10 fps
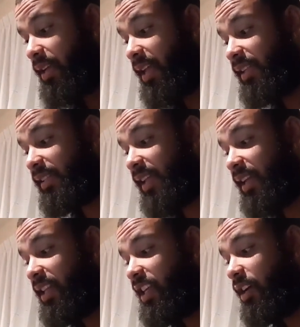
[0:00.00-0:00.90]
Then
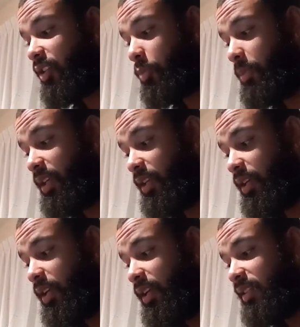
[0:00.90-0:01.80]
said he unto me,
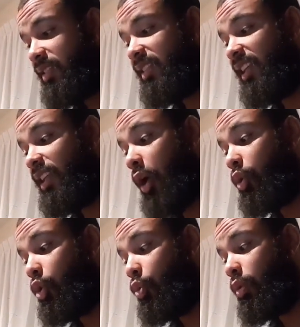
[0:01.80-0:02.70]
See thou
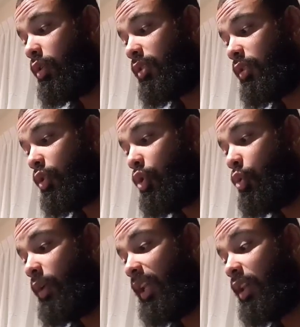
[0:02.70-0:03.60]
do,
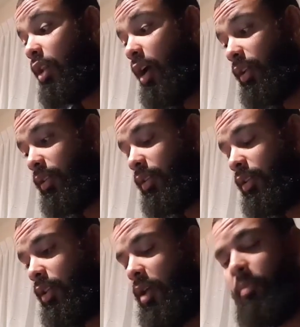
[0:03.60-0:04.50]
do it not,
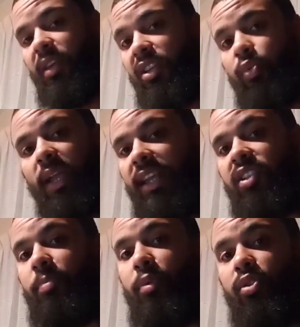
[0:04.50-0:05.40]
because we ain't
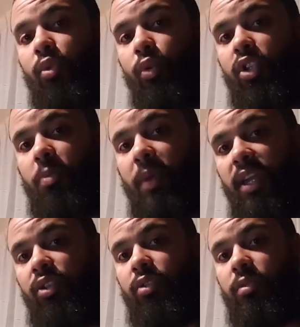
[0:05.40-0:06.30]
supposed to worship
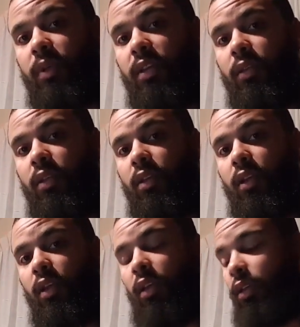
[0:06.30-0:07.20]
angels, man.
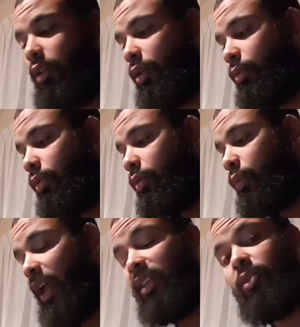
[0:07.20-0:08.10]
You know,
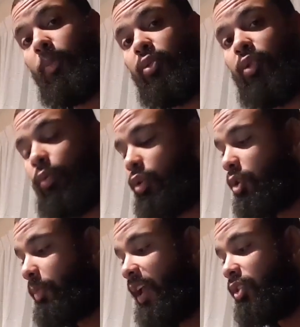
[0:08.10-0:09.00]
we ain't supposed to
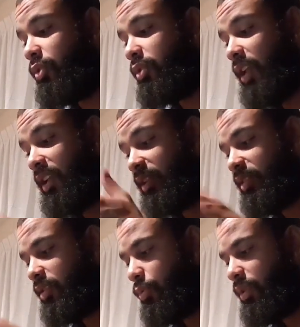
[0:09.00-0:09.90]
worship angels, and this
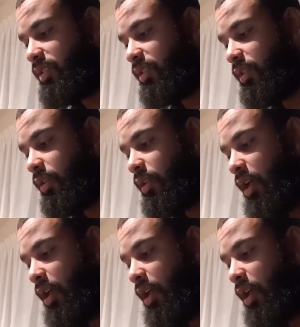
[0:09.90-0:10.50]
is the reason.